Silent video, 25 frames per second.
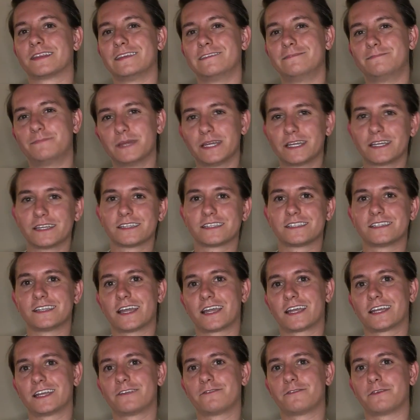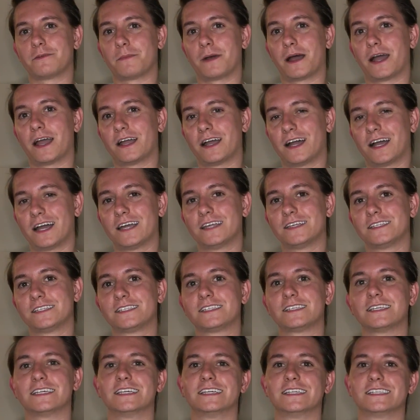the biggest negative in my
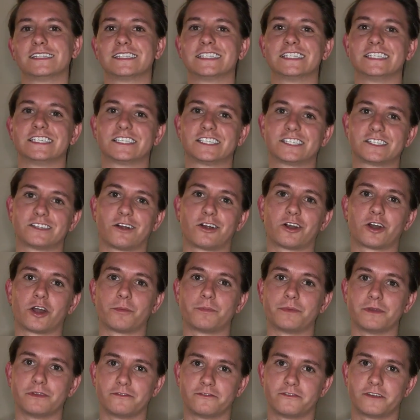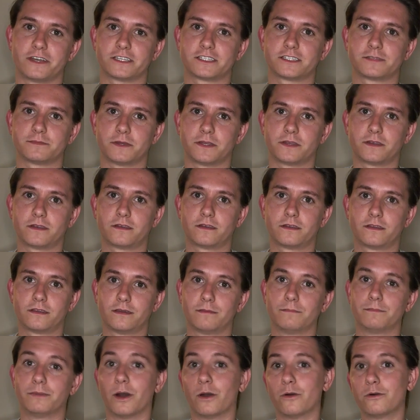eyes is the startup investment,
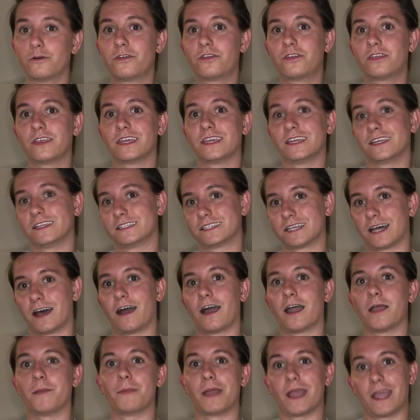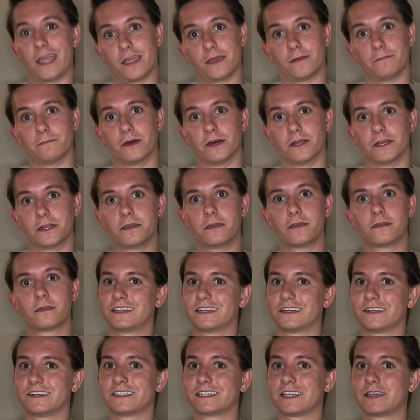both in time and money.
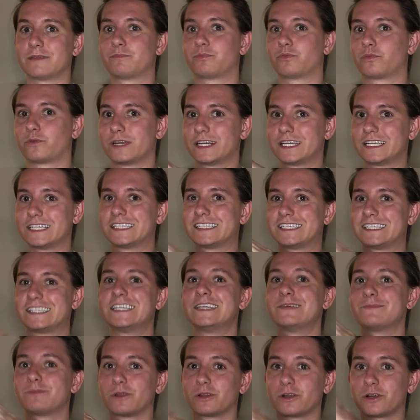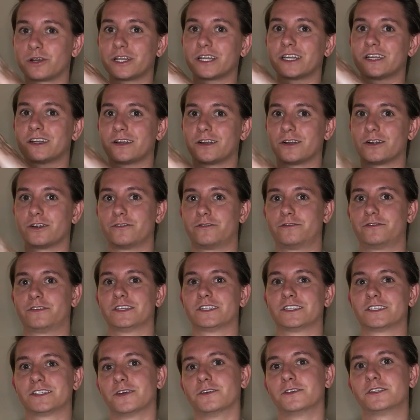There is a pretty steep learning curve
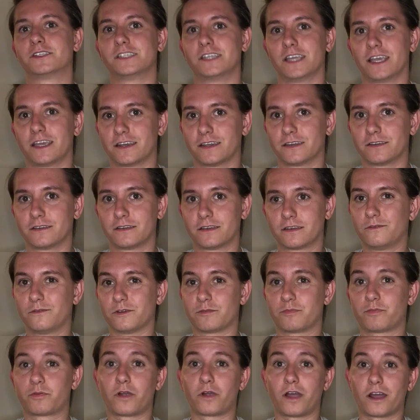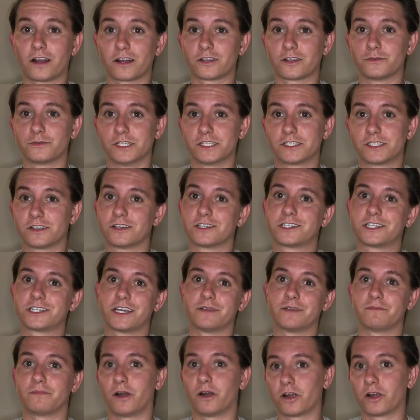associated with product research
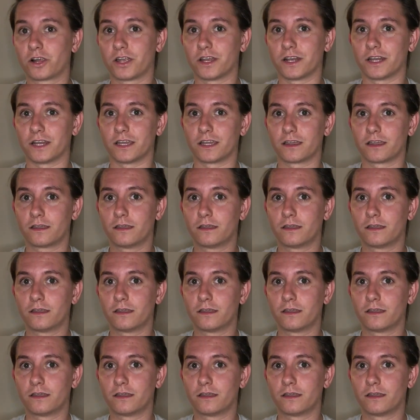and marketing